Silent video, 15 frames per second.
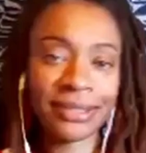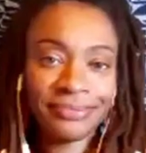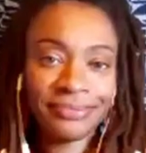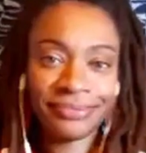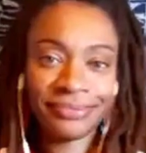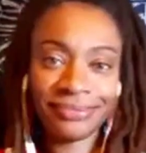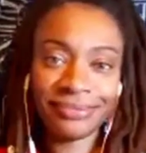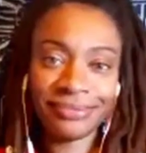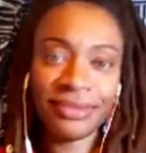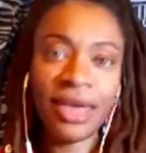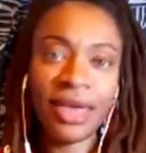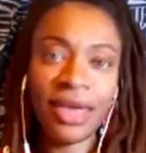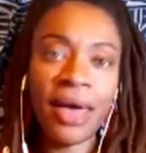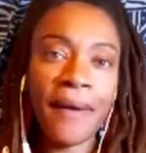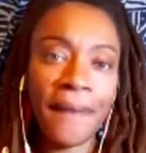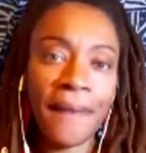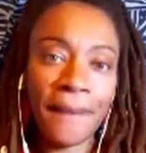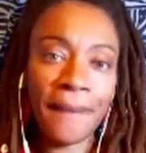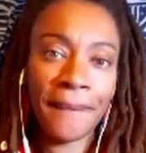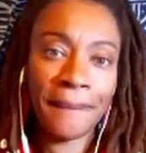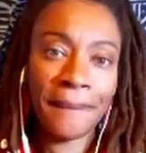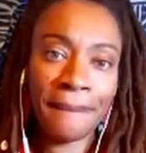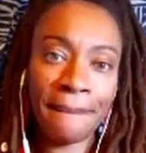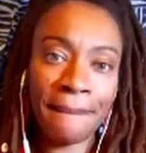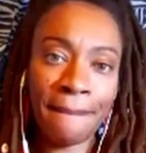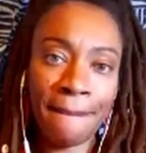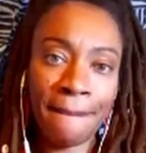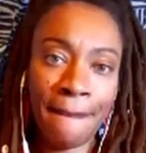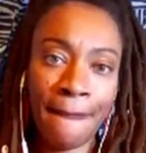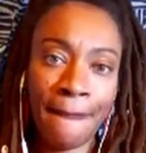You said, don't ask who will have
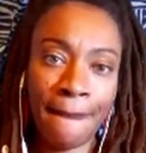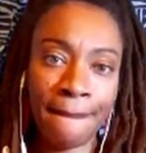you.